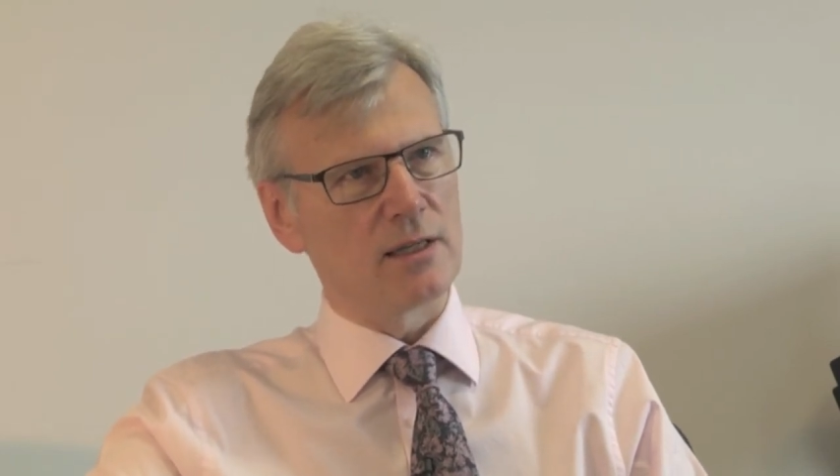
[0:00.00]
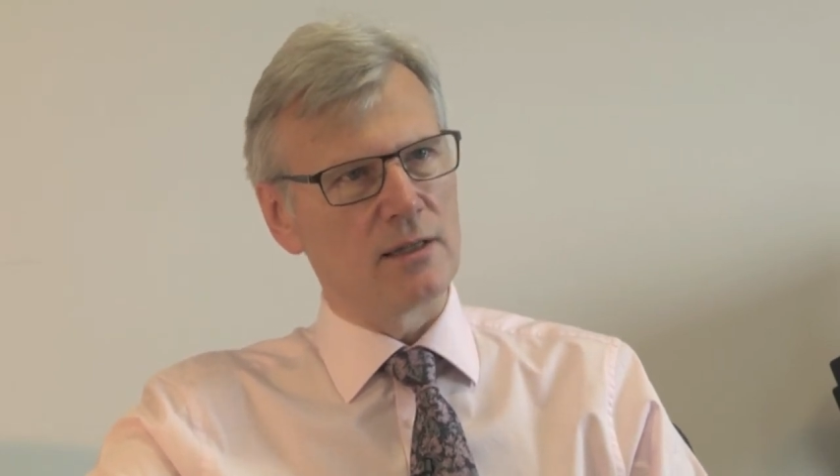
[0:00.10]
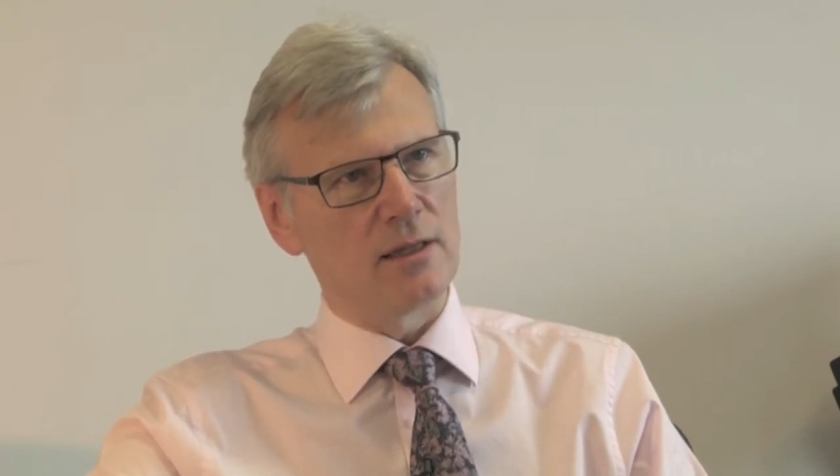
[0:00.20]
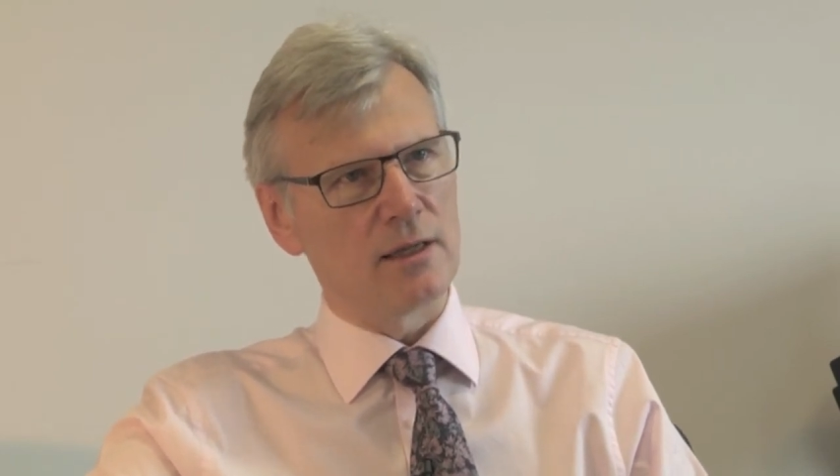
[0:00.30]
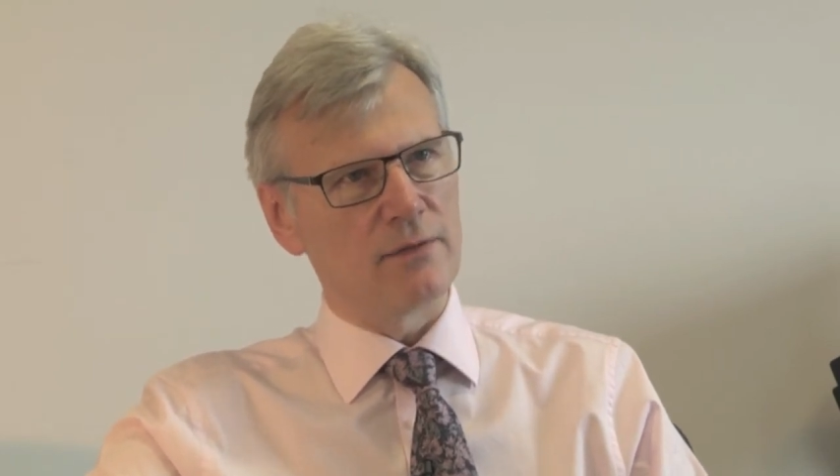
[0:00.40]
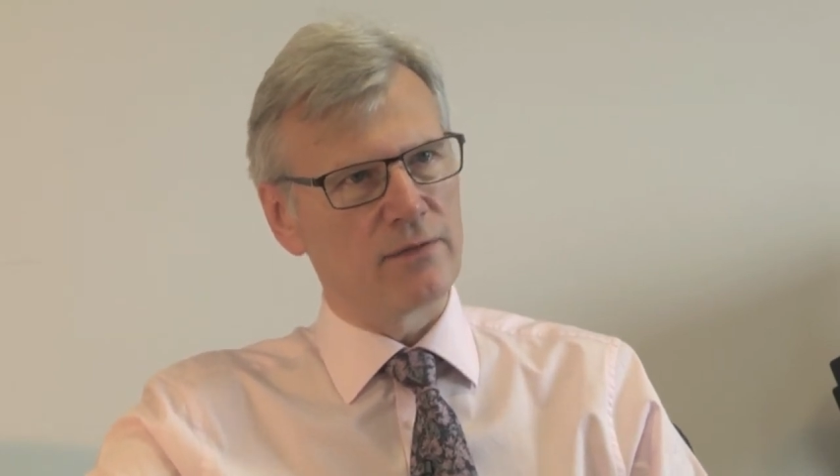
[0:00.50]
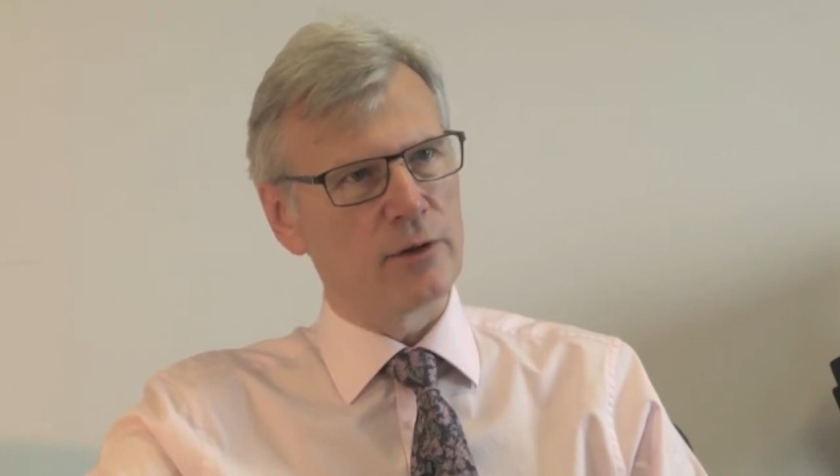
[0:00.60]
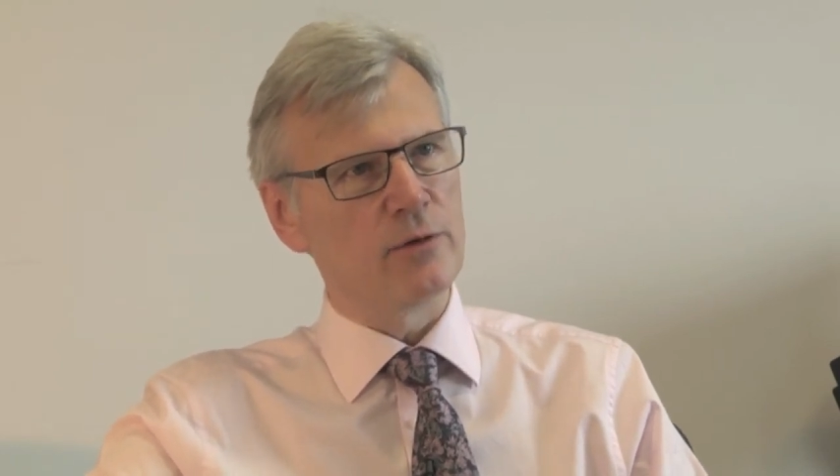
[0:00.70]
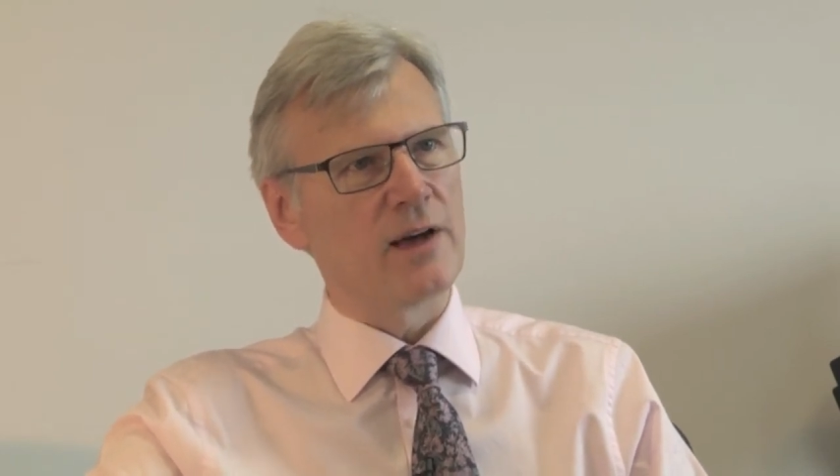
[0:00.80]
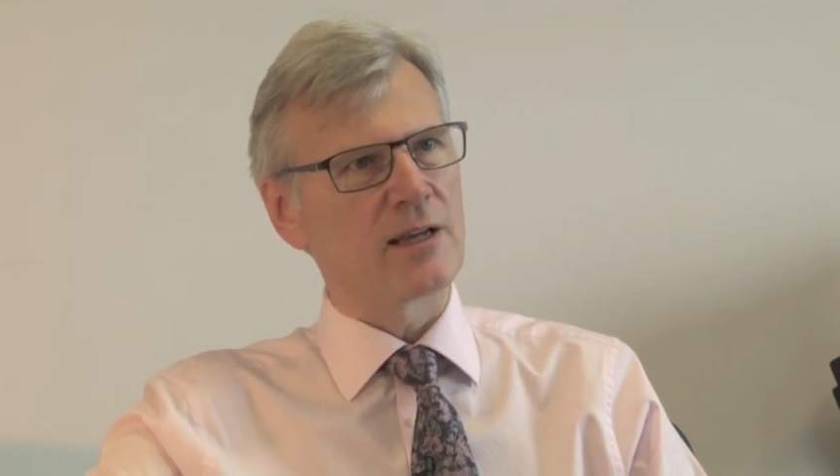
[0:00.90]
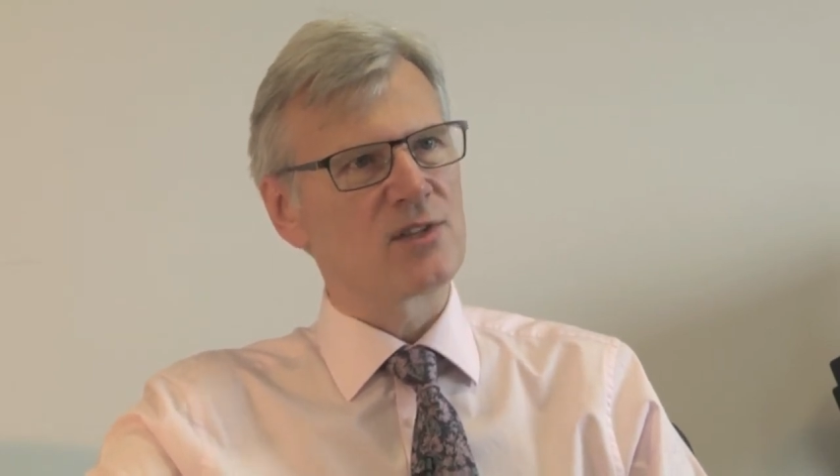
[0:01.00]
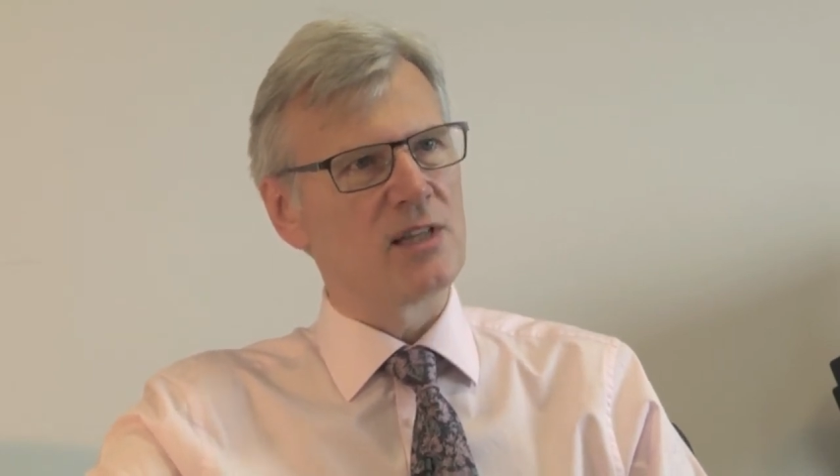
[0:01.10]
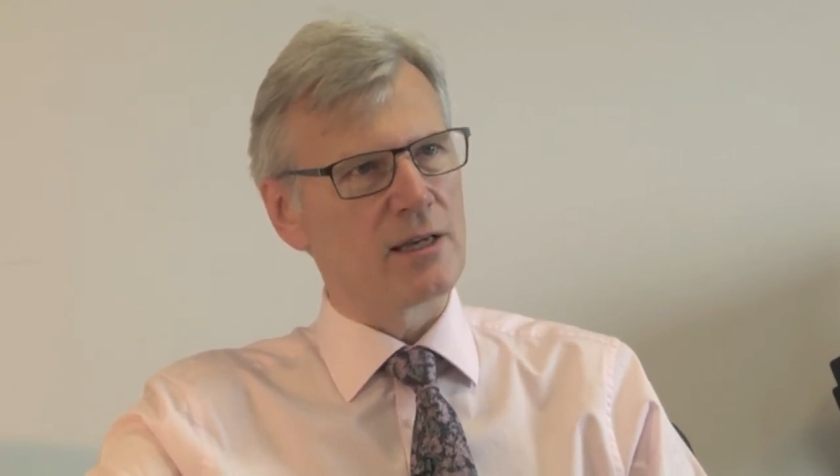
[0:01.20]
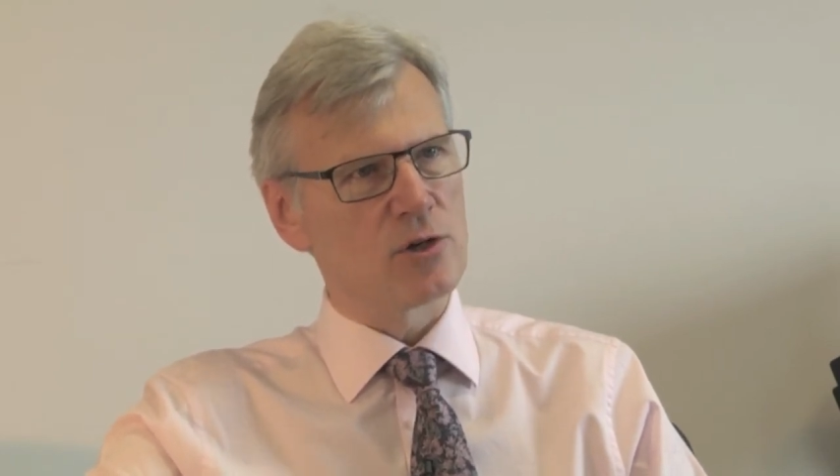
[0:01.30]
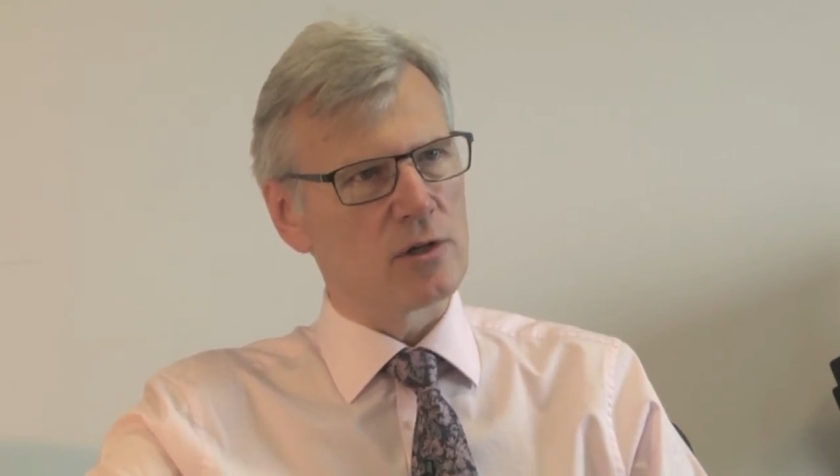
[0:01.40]
in the flu
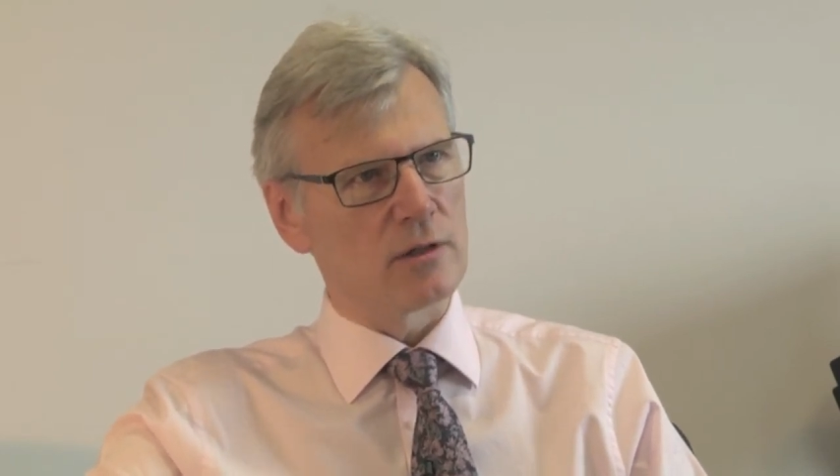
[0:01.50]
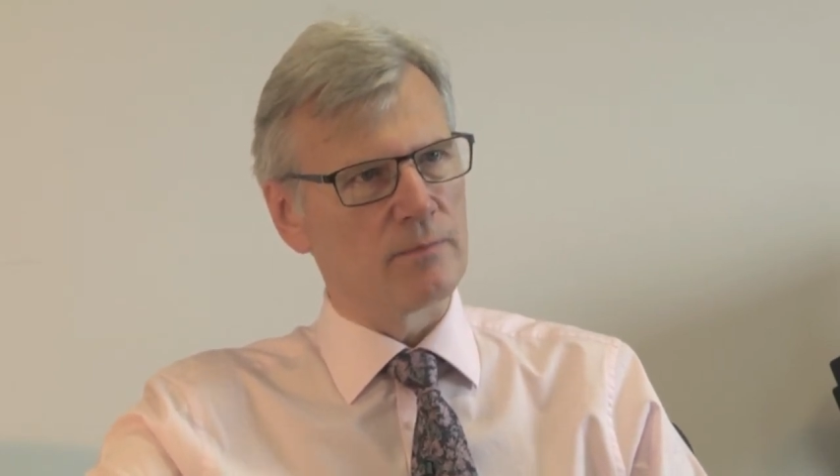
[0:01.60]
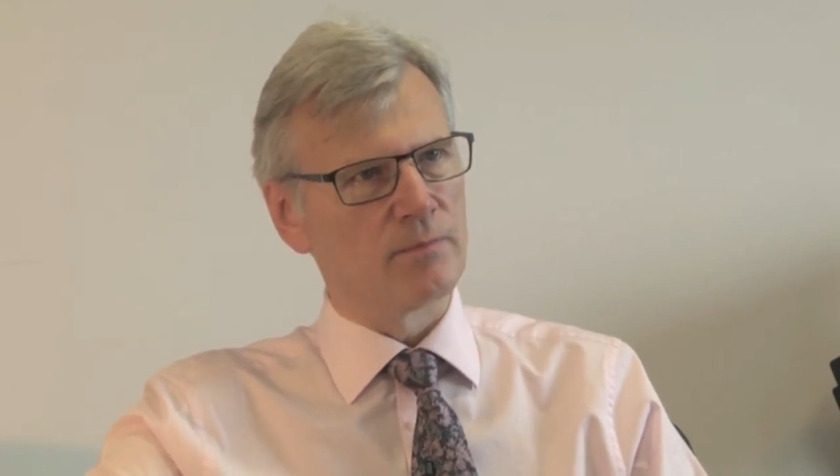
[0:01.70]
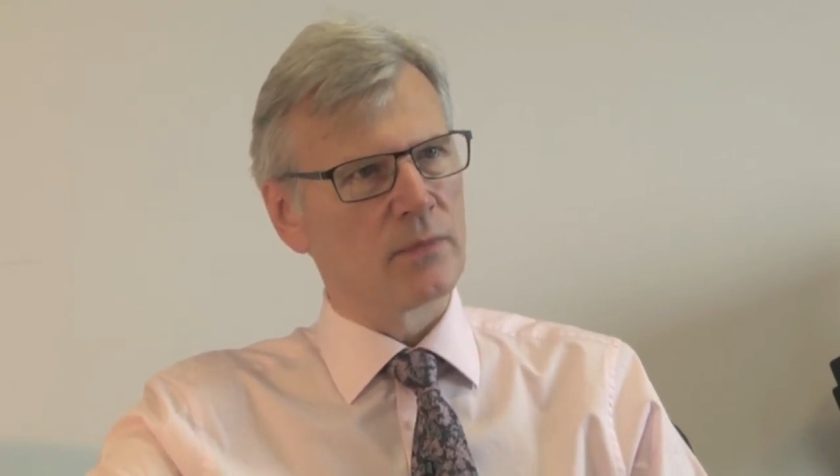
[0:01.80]
vaccination